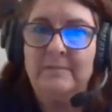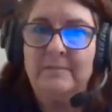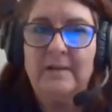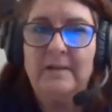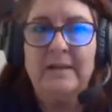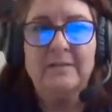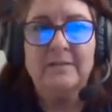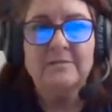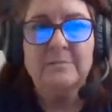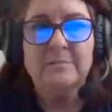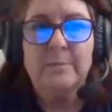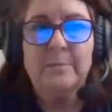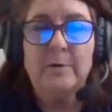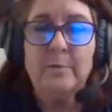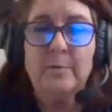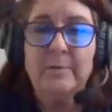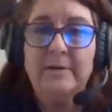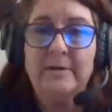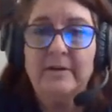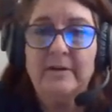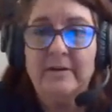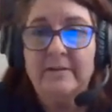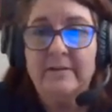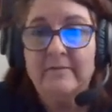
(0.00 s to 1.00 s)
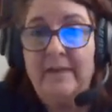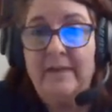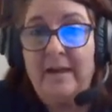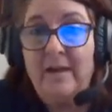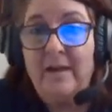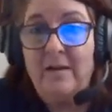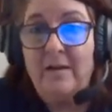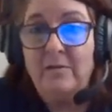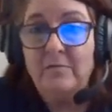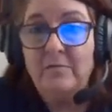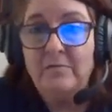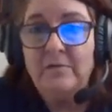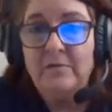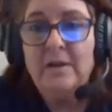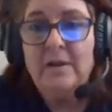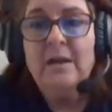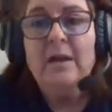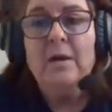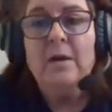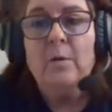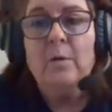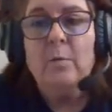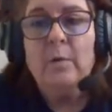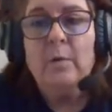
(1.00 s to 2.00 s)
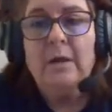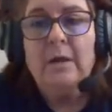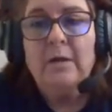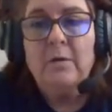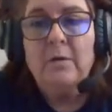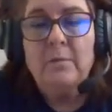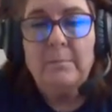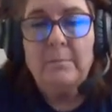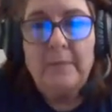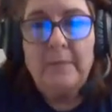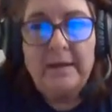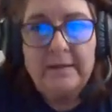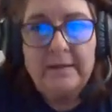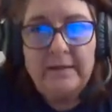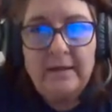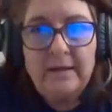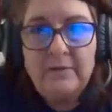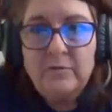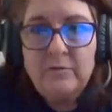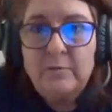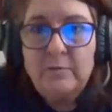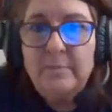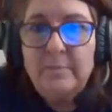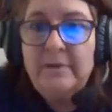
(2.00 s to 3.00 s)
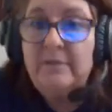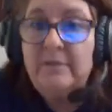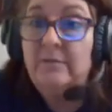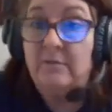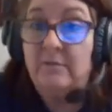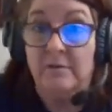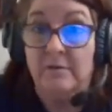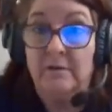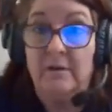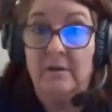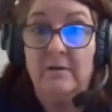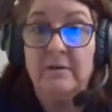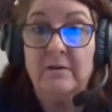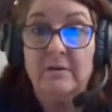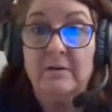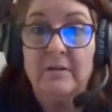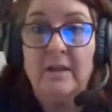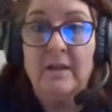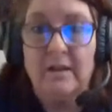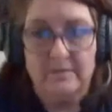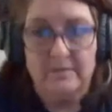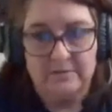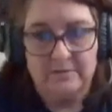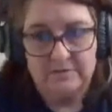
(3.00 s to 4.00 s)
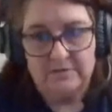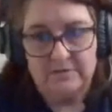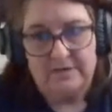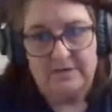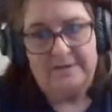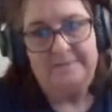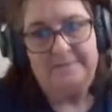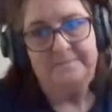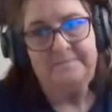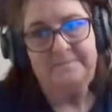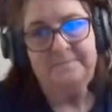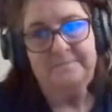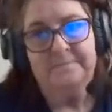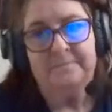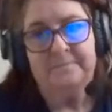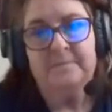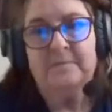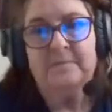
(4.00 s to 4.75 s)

Takes the pulmonary valve. Well, my guess would be it's going to go to your lungs, right?